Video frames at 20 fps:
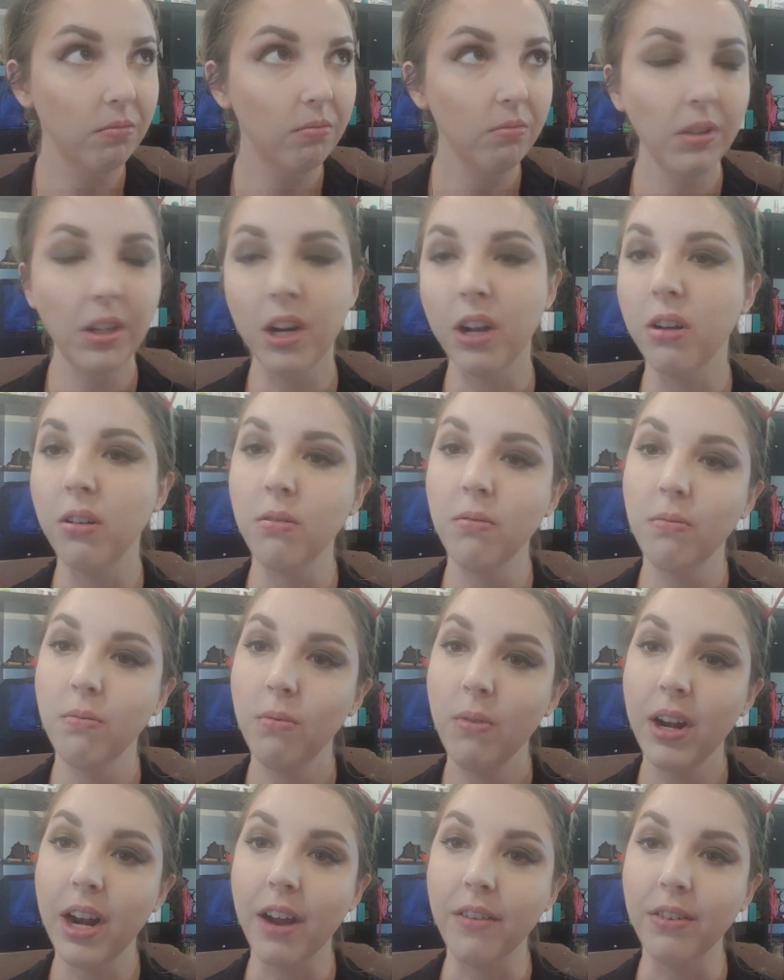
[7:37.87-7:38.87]
you know,
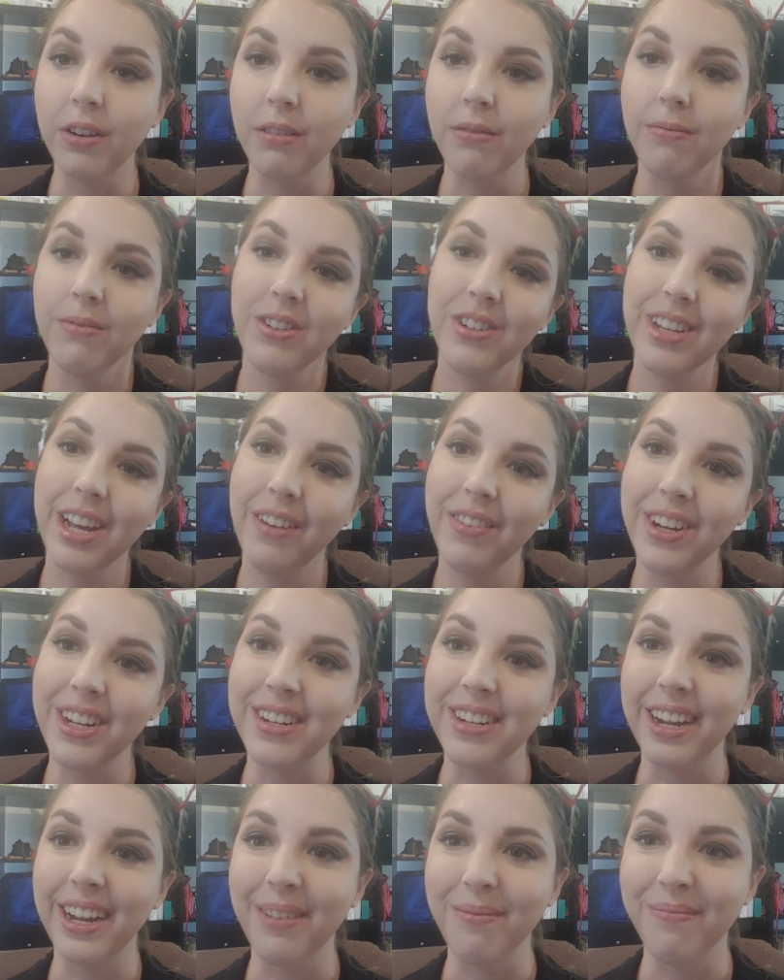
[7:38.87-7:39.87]
whatever. Just have a good
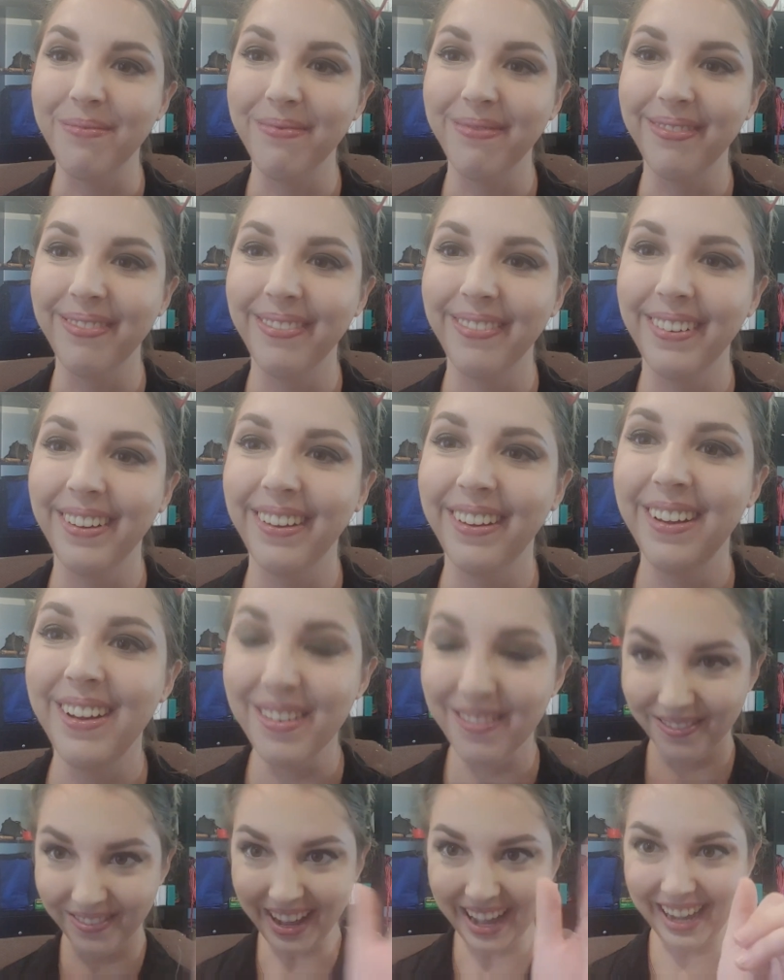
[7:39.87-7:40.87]
time.
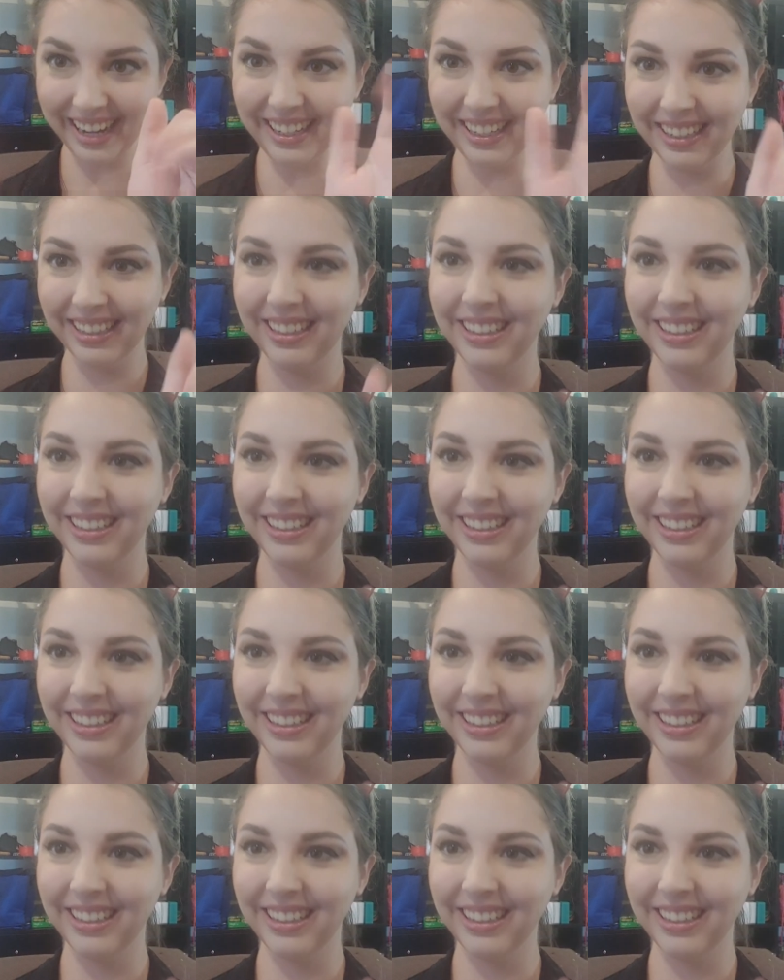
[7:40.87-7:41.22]
Bye!